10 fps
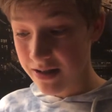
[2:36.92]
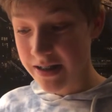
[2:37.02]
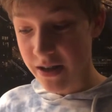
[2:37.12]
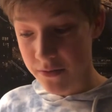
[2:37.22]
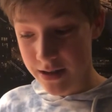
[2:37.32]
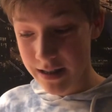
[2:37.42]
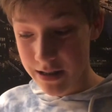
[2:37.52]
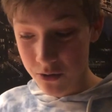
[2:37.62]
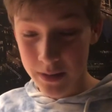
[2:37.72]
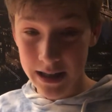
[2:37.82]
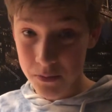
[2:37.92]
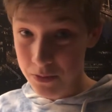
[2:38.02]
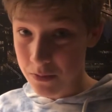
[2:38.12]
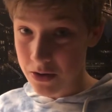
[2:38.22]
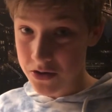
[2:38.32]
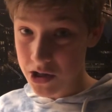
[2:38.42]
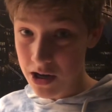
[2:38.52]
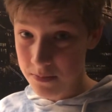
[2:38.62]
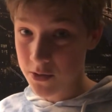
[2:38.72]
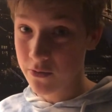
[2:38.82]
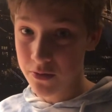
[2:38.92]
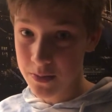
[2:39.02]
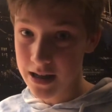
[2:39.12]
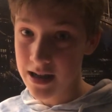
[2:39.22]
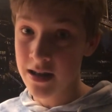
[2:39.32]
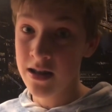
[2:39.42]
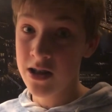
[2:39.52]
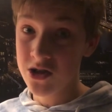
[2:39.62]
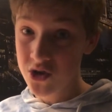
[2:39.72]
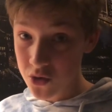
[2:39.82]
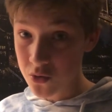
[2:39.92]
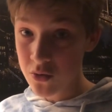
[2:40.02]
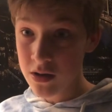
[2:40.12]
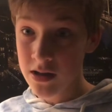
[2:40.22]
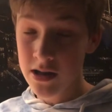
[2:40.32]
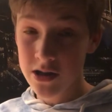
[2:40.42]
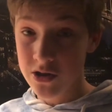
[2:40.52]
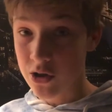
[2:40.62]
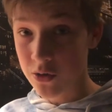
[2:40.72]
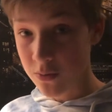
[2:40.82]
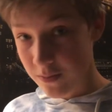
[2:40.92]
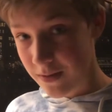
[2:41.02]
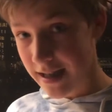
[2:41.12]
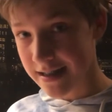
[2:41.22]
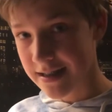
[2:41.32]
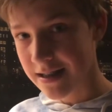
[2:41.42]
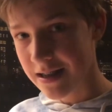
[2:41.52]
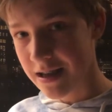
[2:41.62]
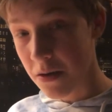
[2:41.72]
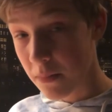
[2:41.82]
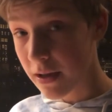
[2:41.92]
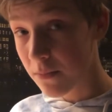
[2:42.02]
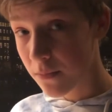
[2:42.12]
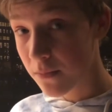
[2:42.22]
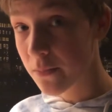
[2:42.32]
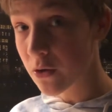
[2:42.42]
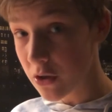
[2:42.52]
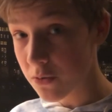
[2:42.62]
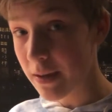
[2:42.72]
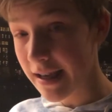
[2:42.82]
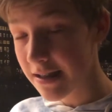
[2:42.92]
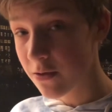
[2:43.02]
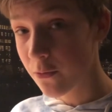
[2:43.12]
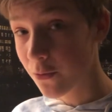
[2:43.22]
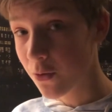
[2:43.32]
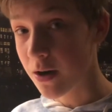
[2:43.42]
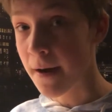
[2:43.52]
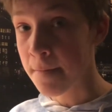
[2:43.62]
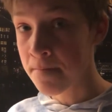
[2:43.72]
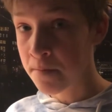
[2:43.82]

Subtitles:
only 17 he will make the promotion up to Formula 2. So that's a big prospect for